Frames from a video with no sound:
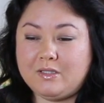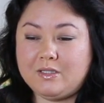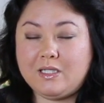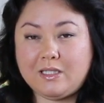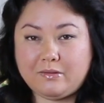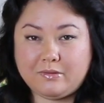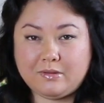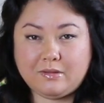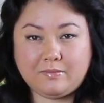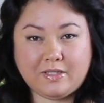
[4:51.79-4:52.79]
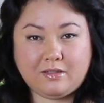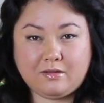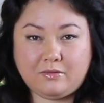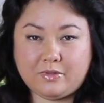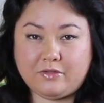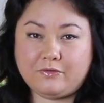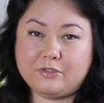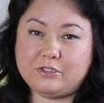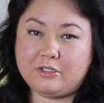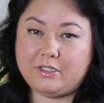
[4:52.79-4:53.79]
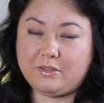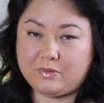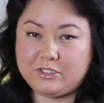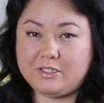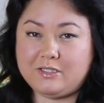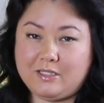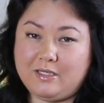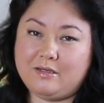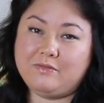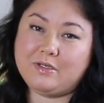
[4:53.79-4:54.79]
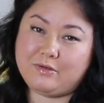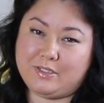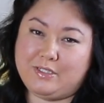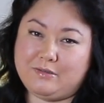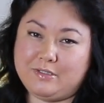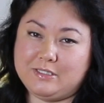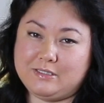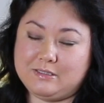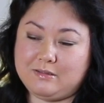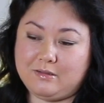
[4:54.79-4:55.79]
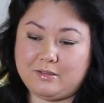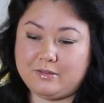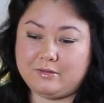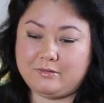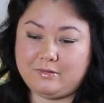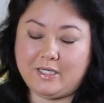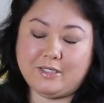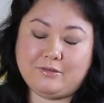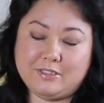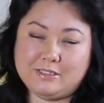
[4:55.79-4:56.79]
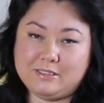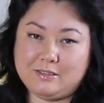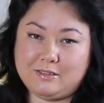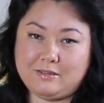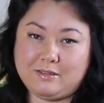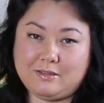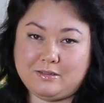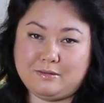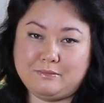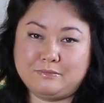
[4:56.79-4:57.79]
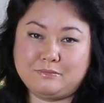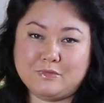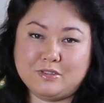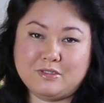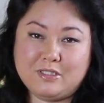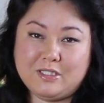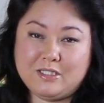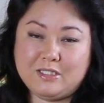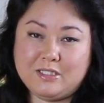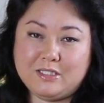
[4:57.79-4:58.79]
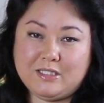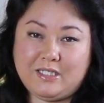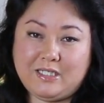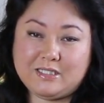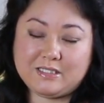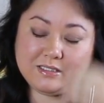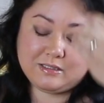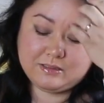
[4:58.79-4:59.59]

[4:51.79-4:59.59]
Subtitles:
The lower the better when you're first starting. Once you get the hang of it, go ahead and increase this, increase the heat.